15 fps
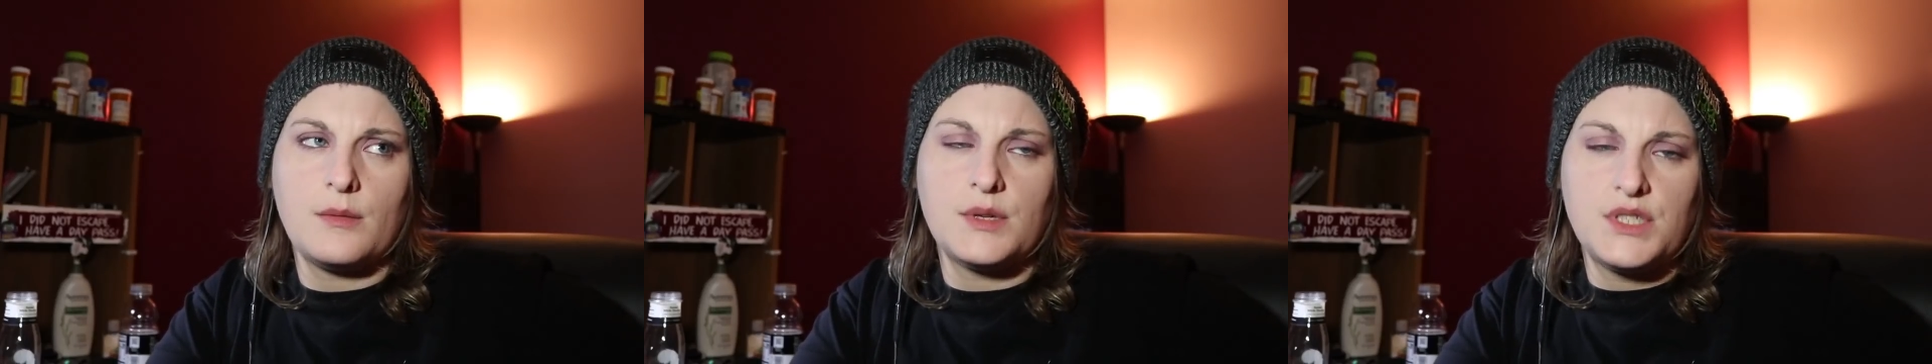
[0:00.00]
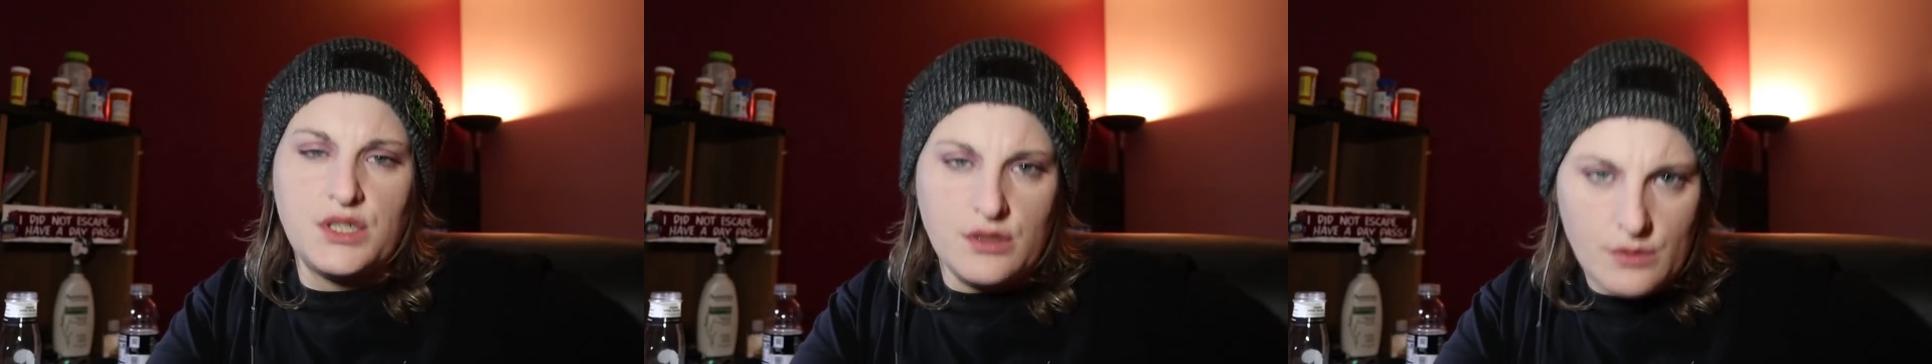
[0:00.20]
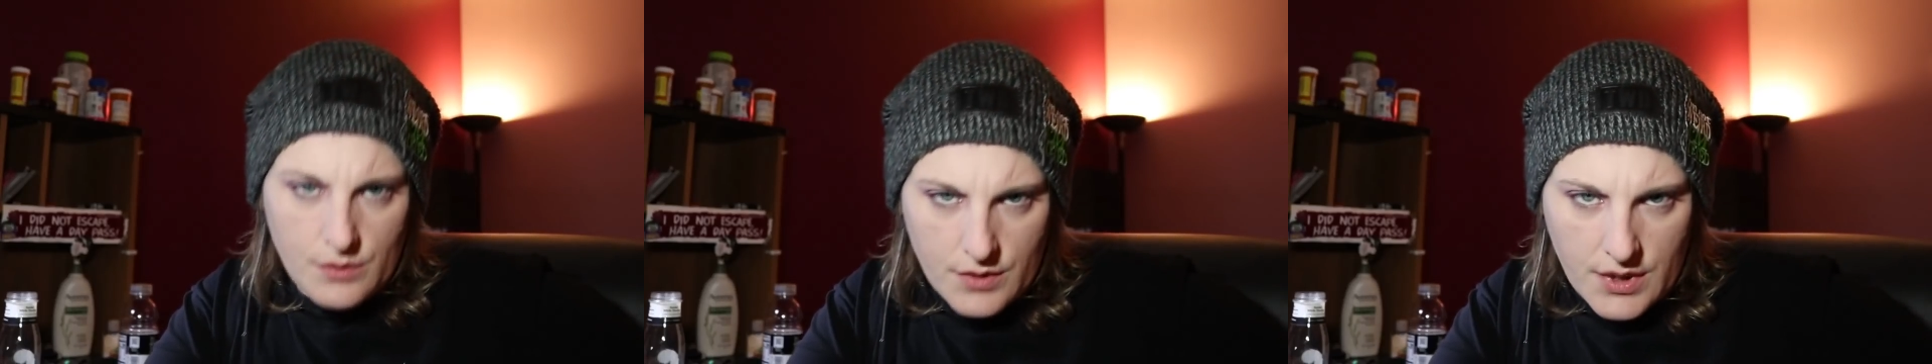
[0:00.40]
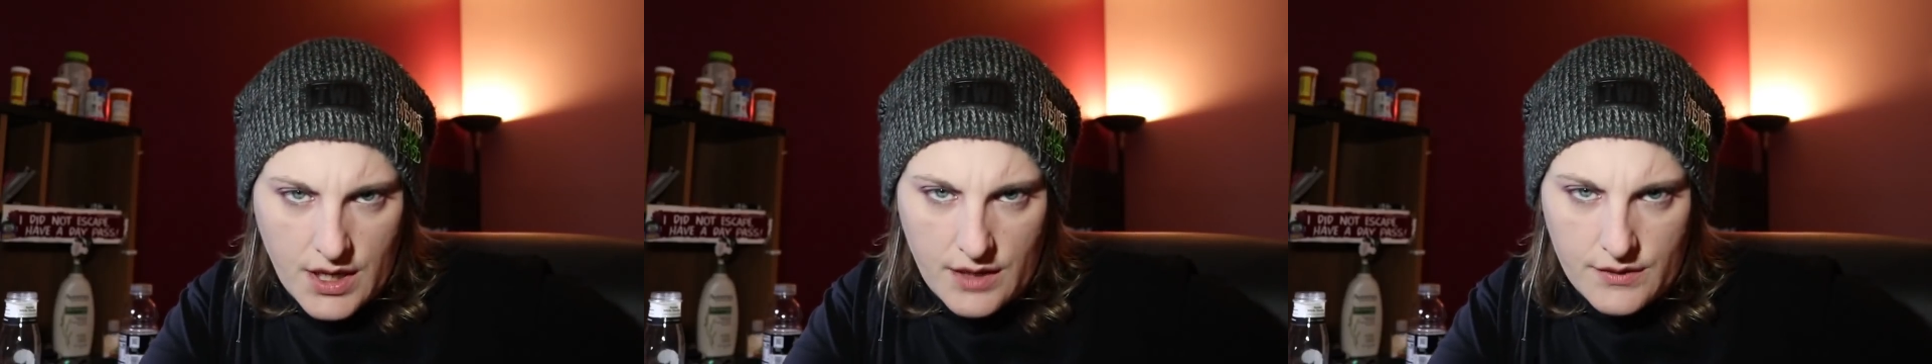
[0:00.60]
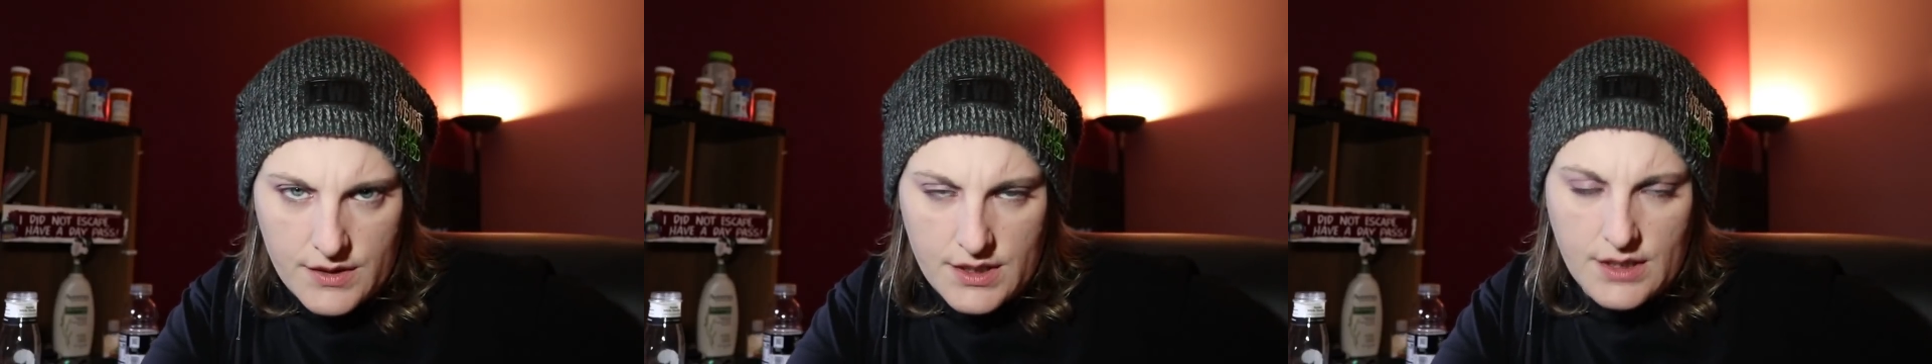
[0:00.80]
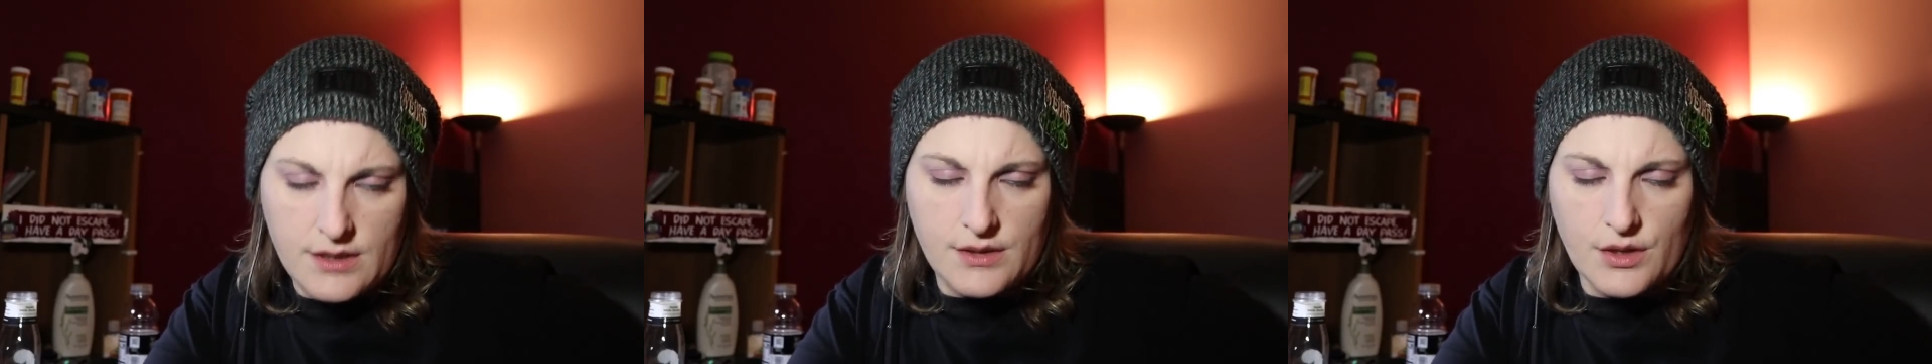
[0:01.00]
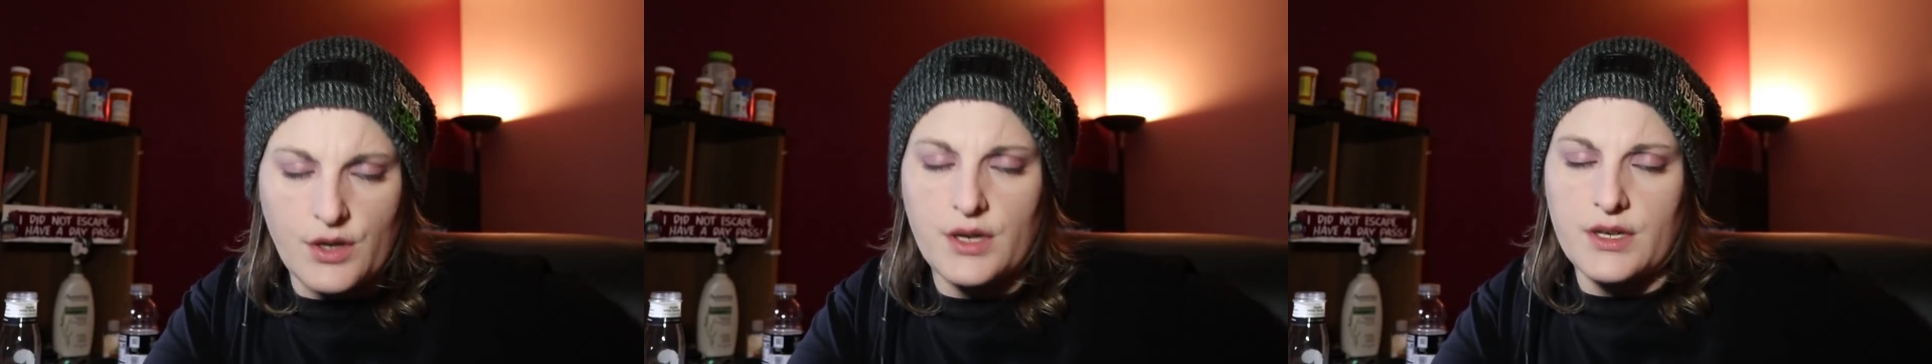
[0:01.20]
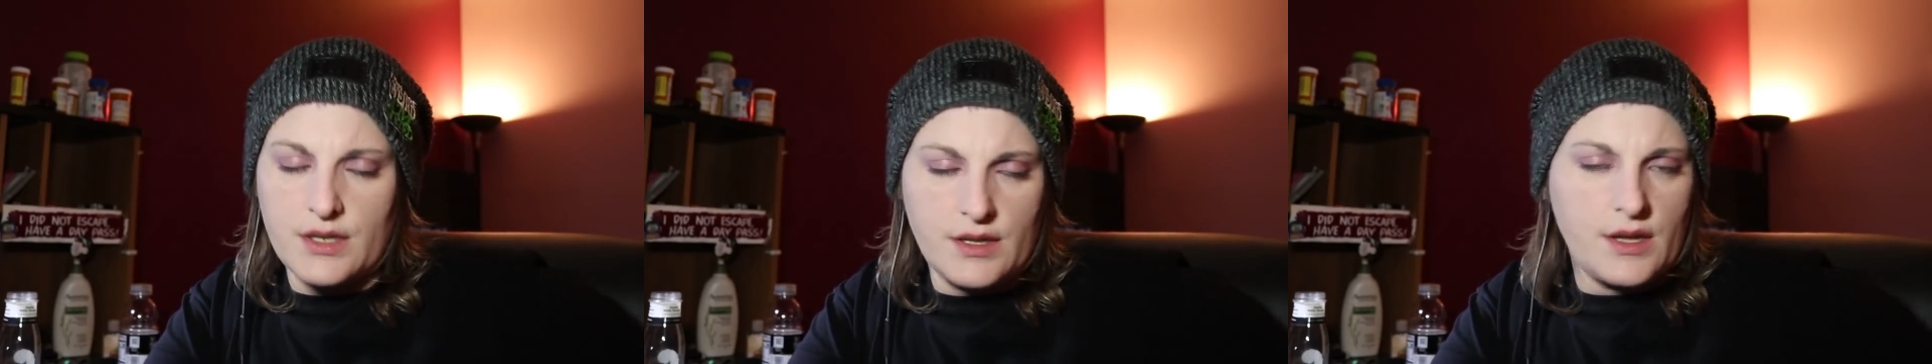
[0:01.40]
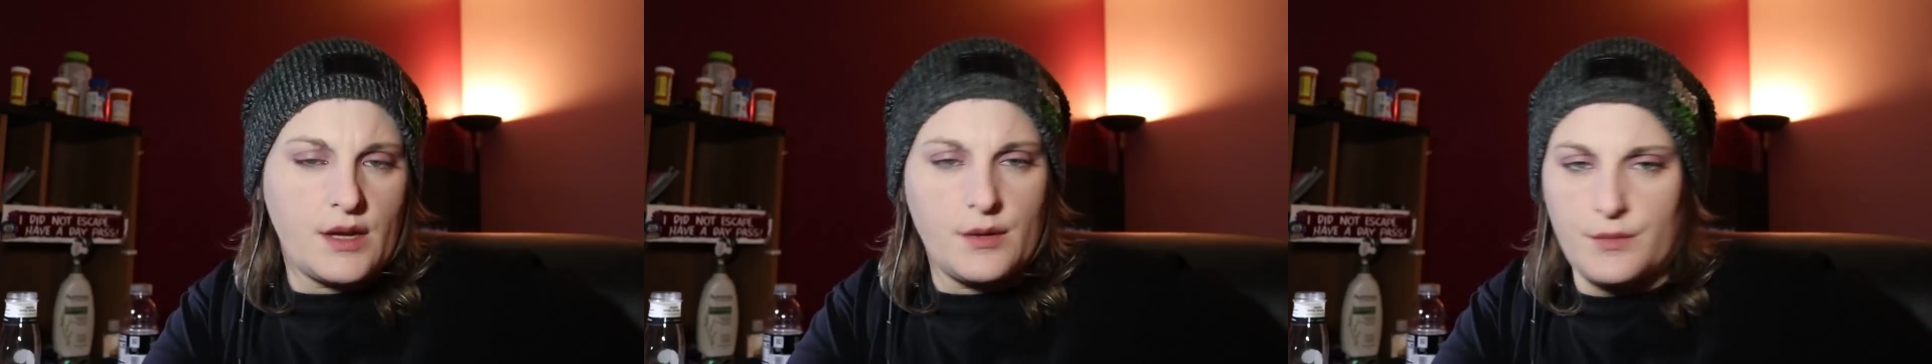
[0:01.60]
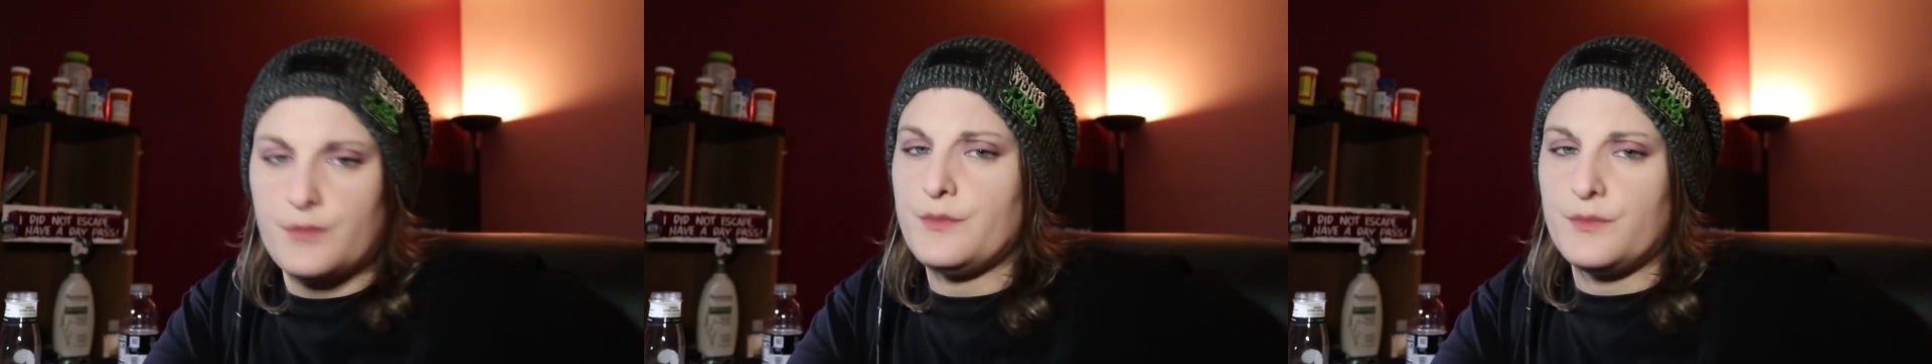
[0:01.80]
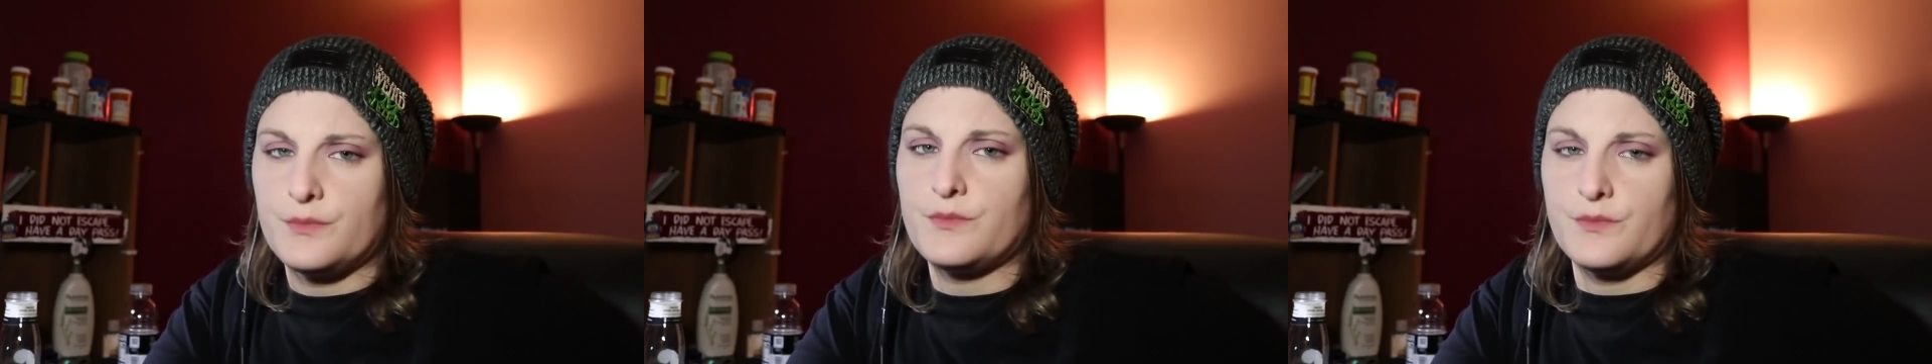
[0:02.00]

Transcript: But you don't want to have to say sorry to them.